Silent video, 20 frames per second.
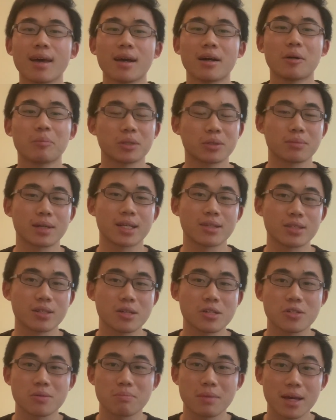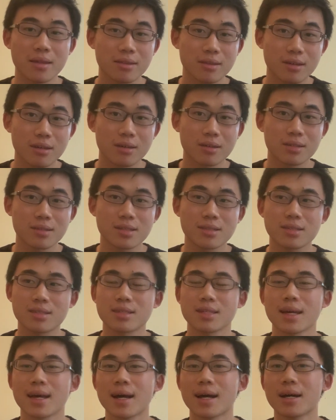optimization
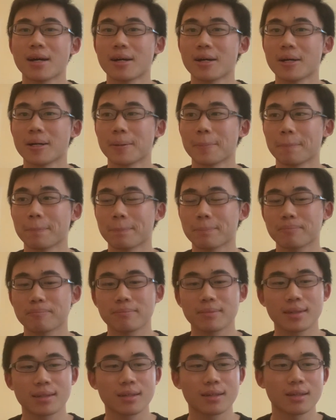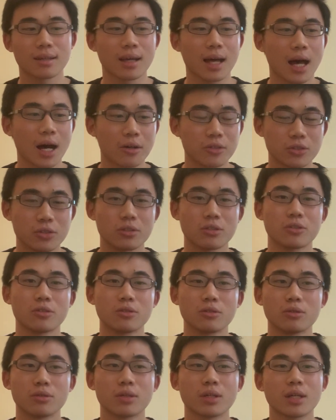methods, um, how do
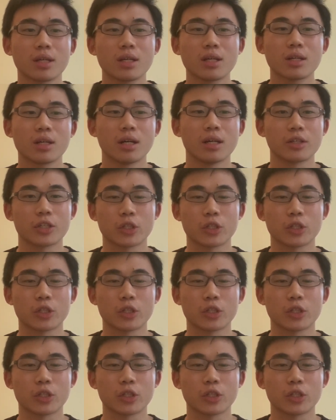you uh,